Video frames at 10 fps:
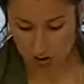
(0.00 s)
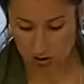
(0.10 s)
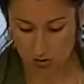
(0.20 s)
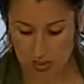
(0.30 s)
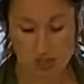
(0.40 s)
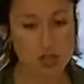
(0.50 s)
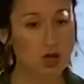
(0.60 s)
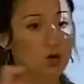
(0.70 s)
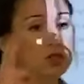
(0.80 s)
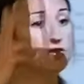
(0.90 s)
So does
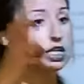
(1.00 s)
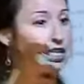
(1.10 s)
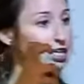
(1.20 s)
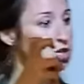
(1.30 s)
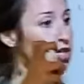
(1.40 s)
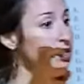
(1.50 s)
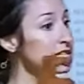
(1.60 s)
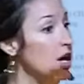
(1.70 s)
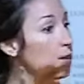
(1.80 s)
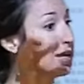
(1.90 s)
those of the kitchen
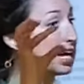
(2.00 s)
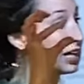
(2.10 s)
tell me